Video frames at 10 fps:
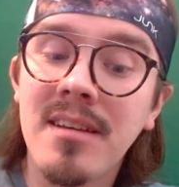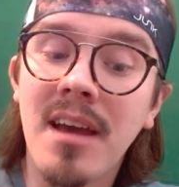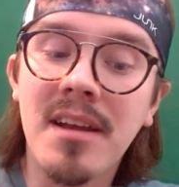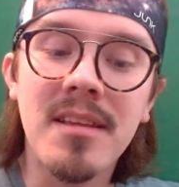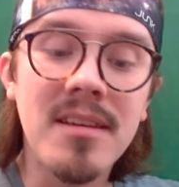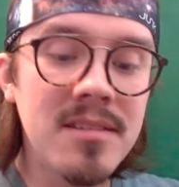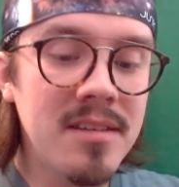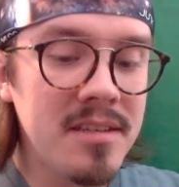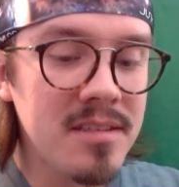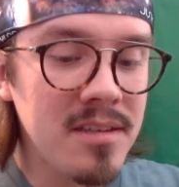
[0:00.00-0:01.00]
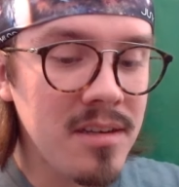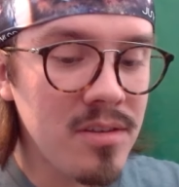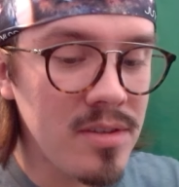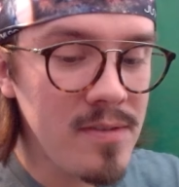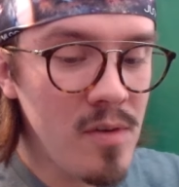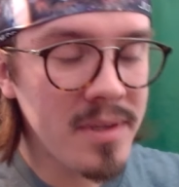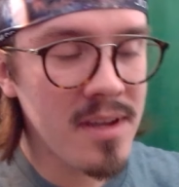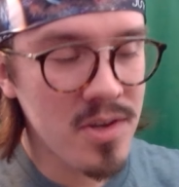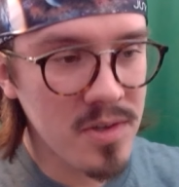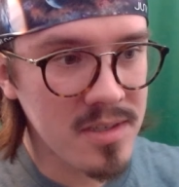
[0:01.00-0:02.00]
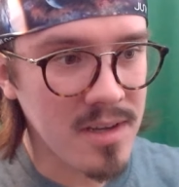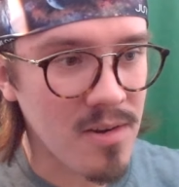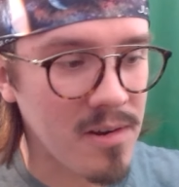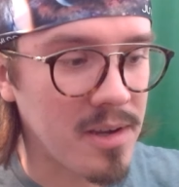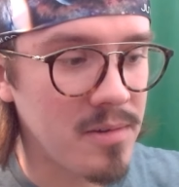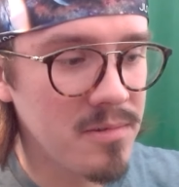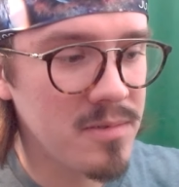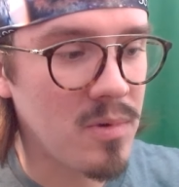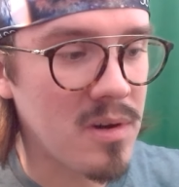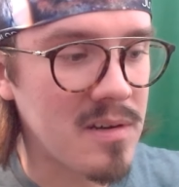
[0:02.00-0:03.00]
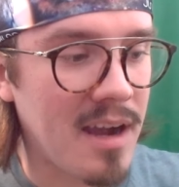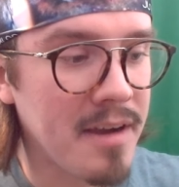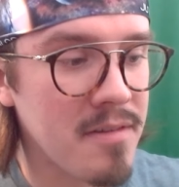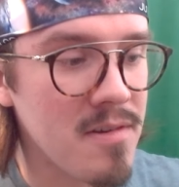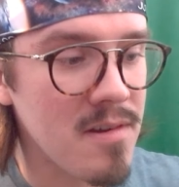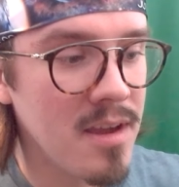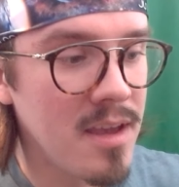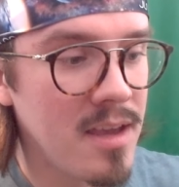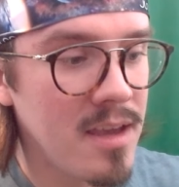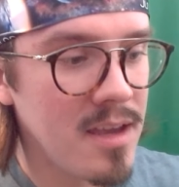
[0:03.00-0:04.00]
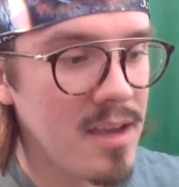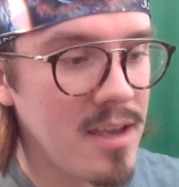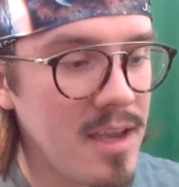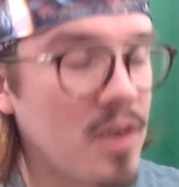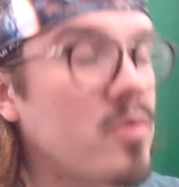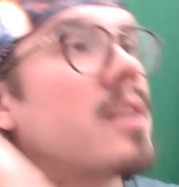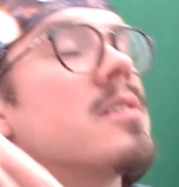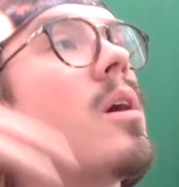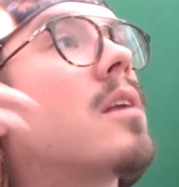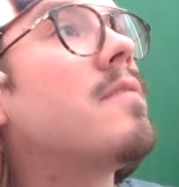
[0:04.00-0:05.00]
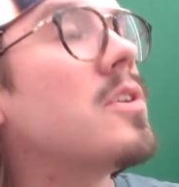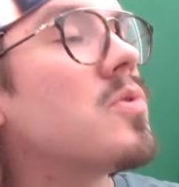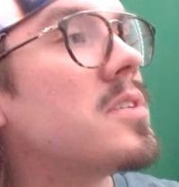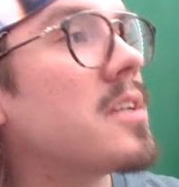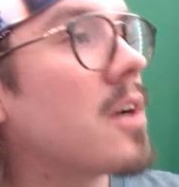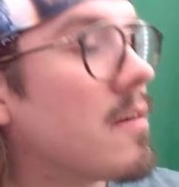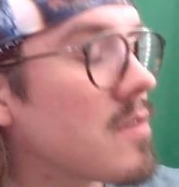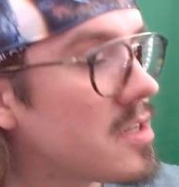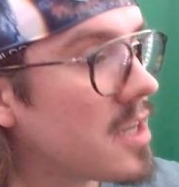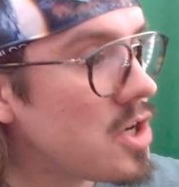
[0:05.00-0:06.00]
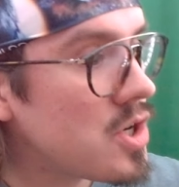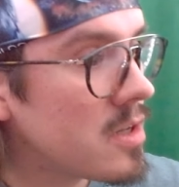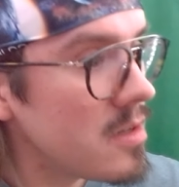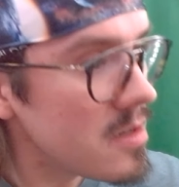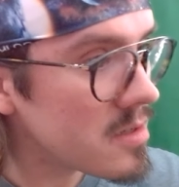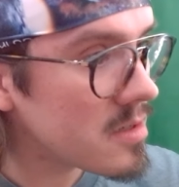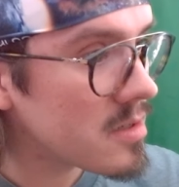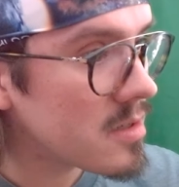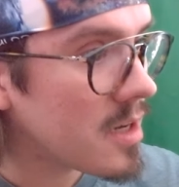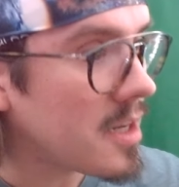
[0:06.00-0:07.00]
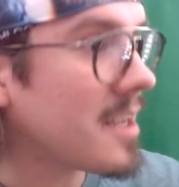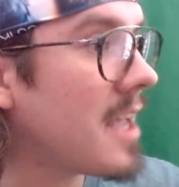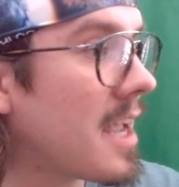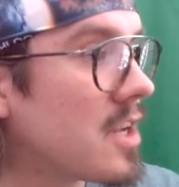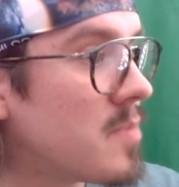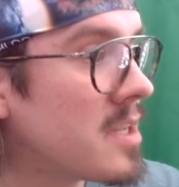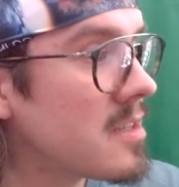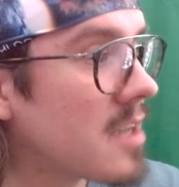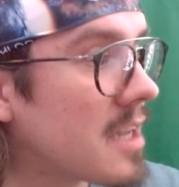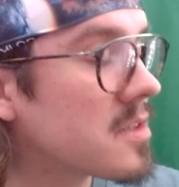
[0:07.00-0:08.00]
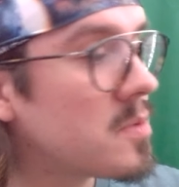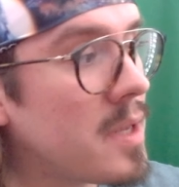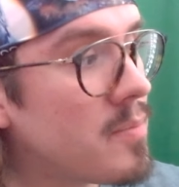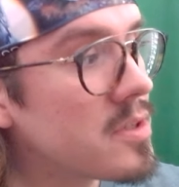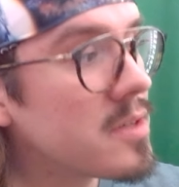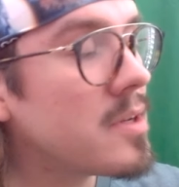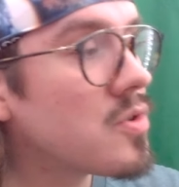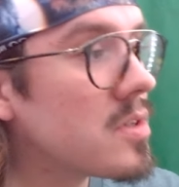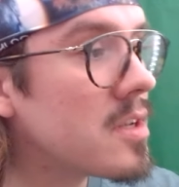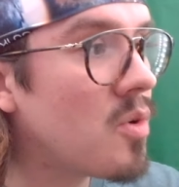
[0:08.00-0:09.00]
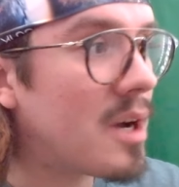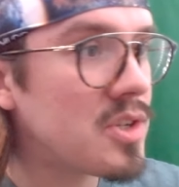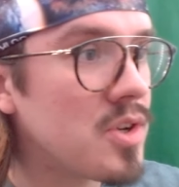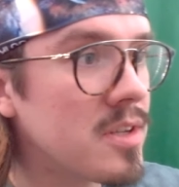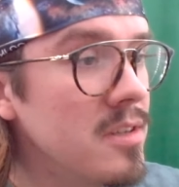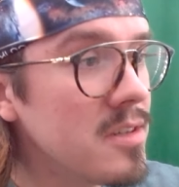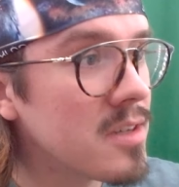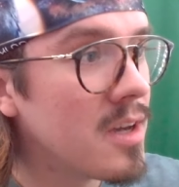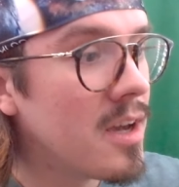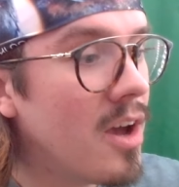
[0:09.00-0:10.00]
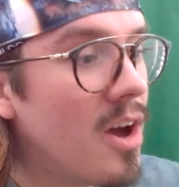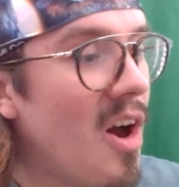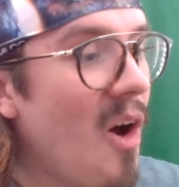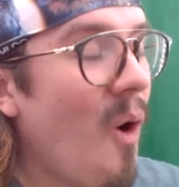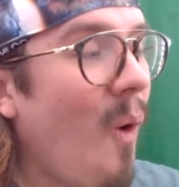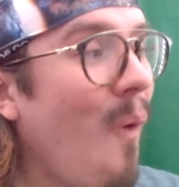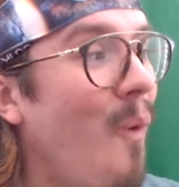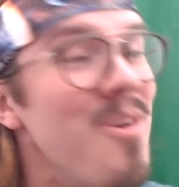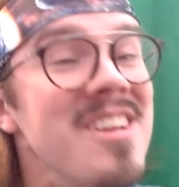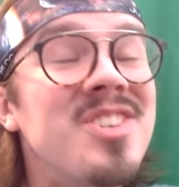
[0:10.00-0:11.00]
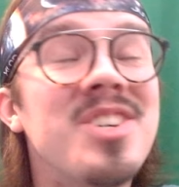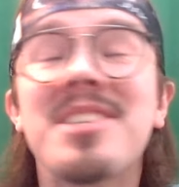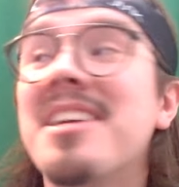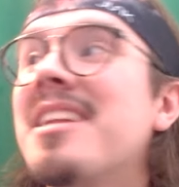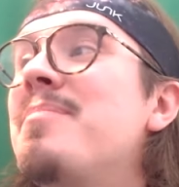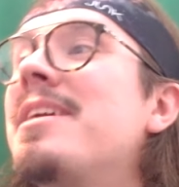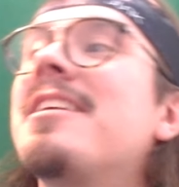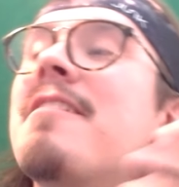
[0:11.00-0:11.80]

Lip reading: I can easily see two potential scenarios where either it creates a lot of interesting conversations and engagement, asks people some interesting questions, or it's just gonna be an